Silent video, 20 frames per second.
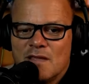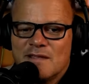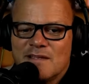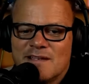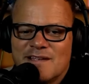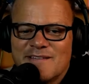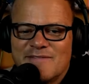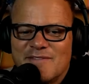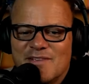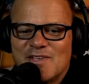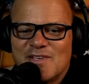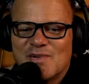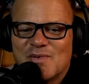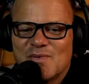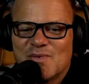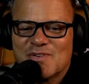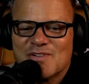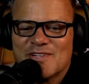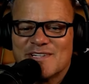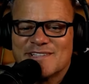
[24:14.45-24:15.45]
if you
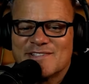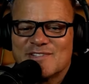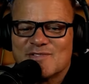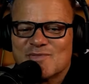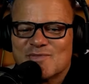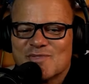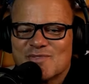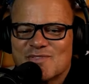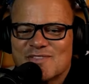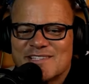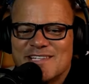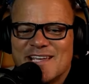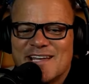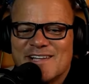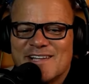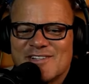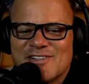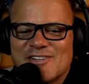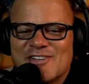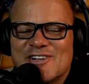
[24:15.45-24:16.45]
were a truth
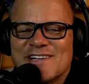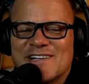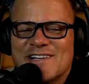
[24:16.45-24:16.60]
teller.